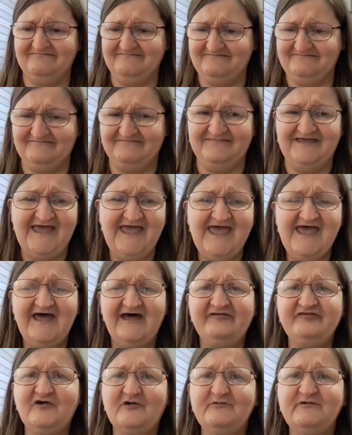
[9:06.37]
I
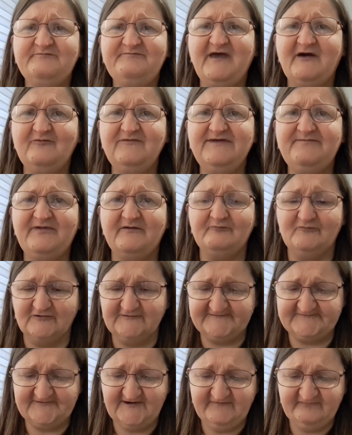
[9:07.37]
thought it would be a wee bit
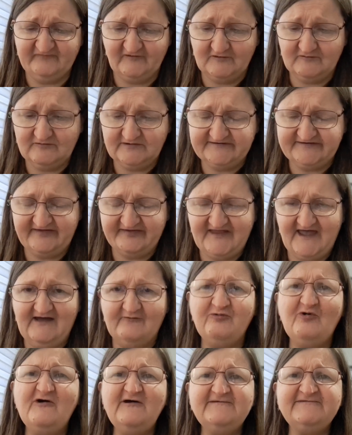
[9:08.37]
more straightforward than
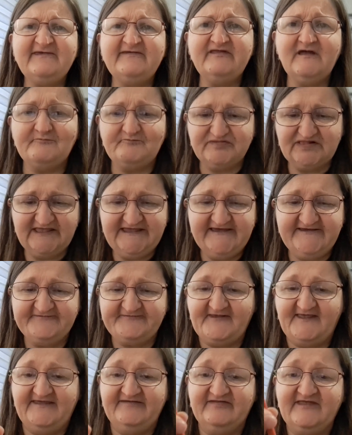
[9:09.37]
that. What is an oblique
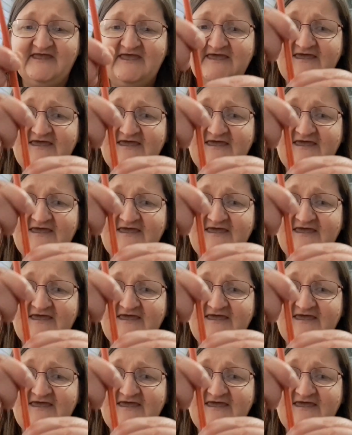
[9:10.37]
side?